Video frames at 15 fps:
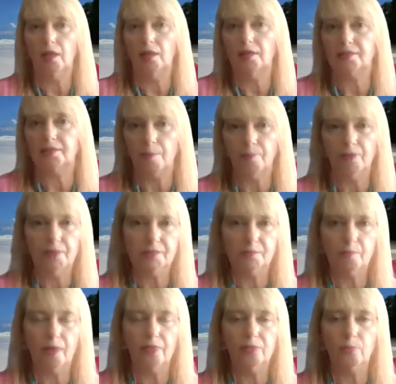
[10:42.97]
An example,
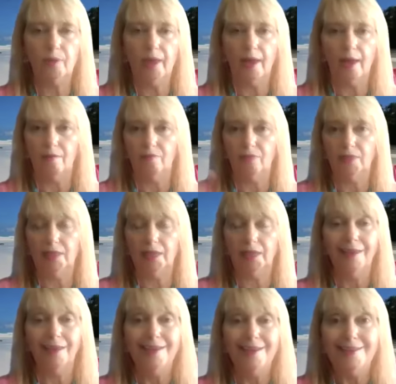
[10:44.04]
this month, we have
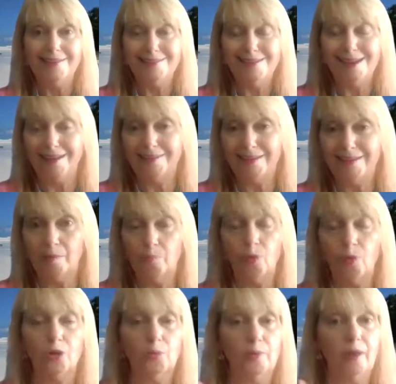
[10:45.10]
the 9-9 portal.